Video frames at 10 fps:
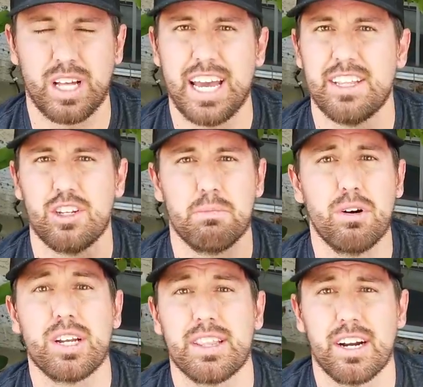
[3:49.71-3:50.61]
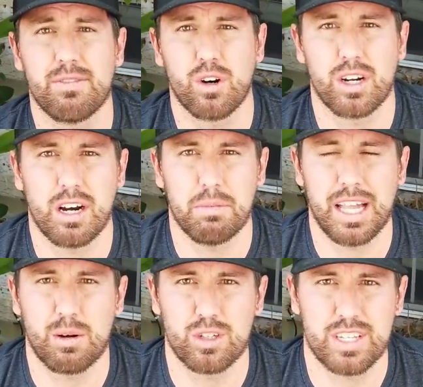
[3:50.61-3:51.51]
and then you put it there for a couple
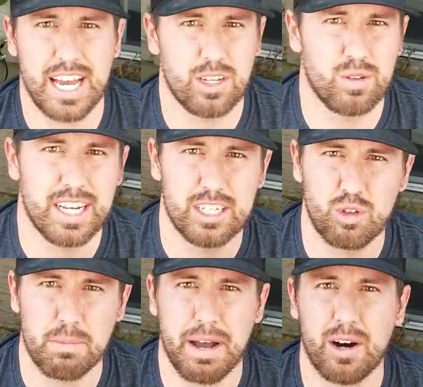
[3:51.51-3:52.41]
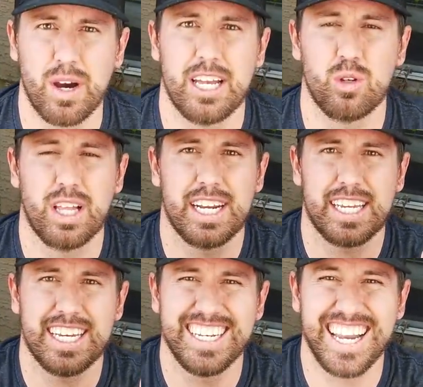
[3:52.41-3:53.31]
hours and you let it drip out and you let it
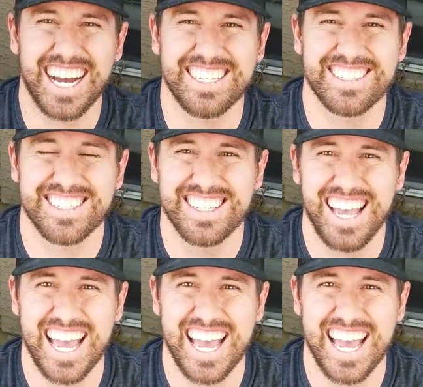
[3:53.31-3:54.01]
get nice